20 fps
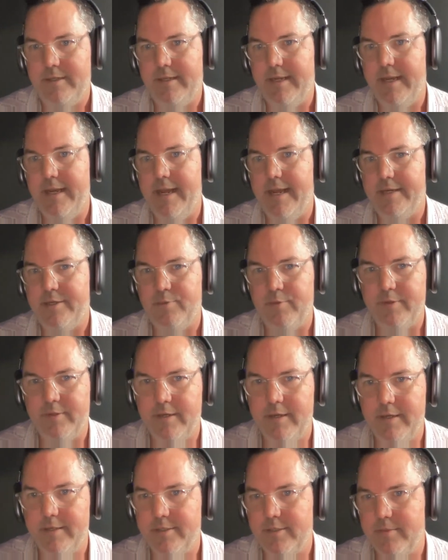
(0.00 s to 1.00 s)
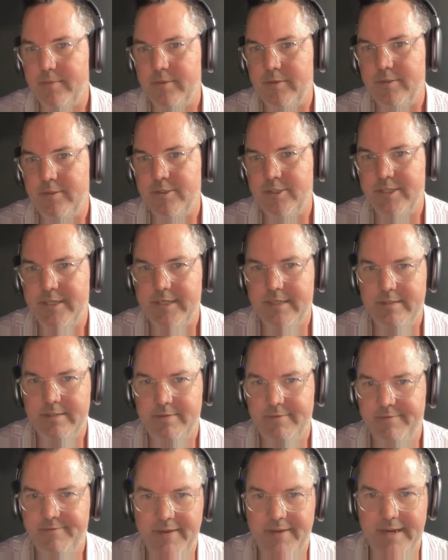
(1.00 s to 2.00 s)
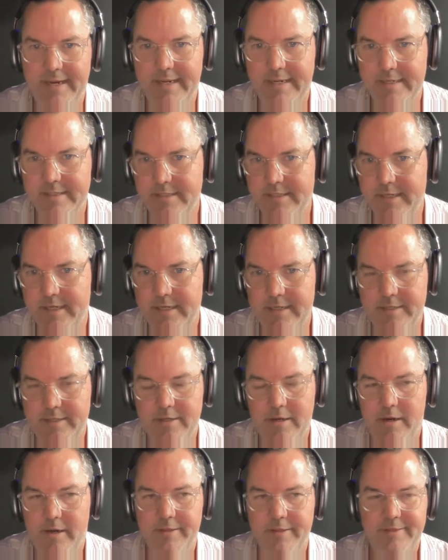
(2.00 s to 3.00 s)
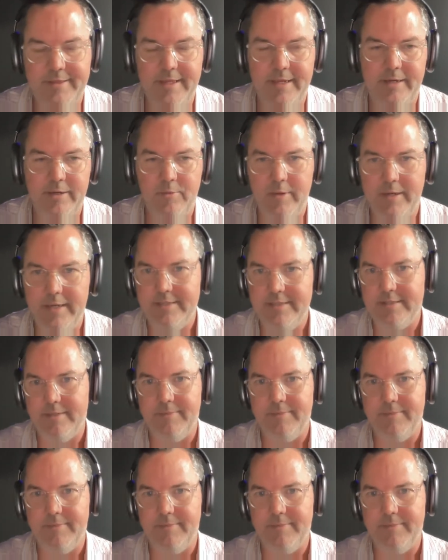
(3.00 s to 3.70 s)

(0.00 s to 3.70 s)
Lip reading: connect with customers and fans in authentic ways.